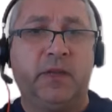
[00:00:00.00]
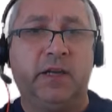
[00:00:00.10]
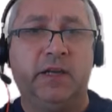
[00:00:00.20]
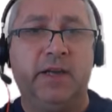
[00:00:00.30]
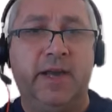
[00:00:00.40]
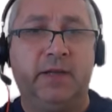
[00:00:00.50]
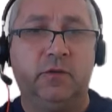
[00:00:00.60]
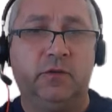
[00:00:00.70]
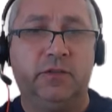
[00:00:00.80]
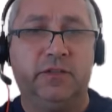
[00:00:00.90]
connect
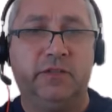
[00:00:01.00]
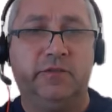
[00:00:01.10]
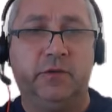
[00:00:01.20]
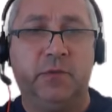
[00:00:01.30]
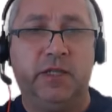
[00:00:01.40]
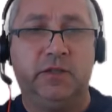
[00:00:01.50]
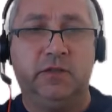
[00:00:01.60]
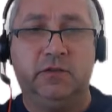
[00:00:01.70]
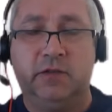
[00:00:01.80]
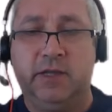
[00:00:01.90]
all this
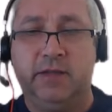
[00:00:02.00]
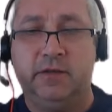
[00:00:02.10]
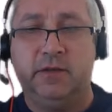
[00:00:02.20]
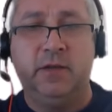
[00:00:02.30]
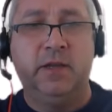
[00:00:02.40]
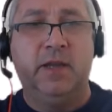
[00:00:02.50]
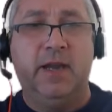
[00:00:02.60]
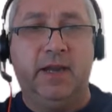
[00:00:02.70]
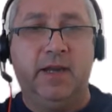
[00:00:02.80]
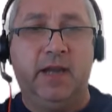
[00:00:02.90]
information together
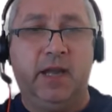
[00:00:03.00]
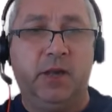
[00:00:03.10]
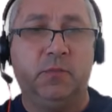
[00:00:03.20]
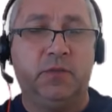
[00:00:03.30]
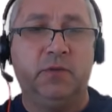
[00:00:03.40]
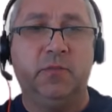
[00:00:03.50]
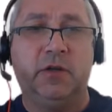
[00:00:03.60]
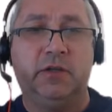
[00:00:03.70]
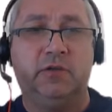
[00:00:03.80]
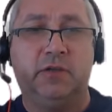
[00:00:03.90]
and help to
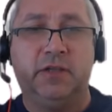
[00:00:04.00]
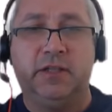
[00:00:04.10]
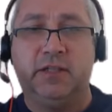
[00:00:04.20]
monitor that